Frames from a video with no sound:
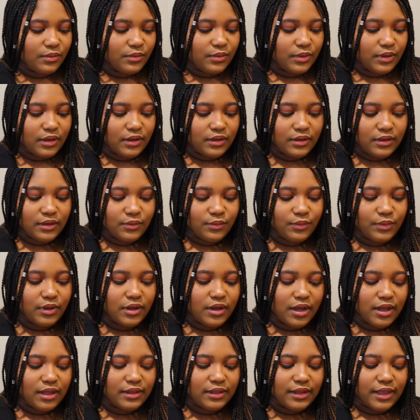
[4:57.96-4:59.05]
we, we
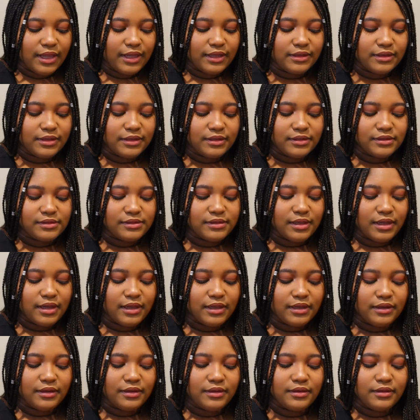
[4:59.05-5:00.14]
got like this
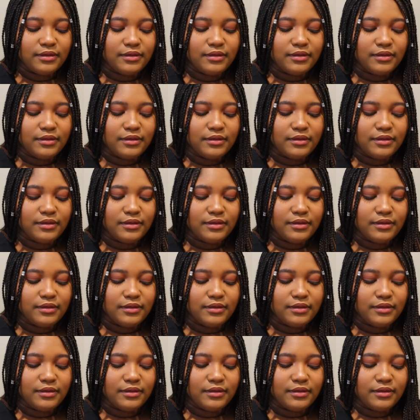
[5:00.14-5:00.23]
like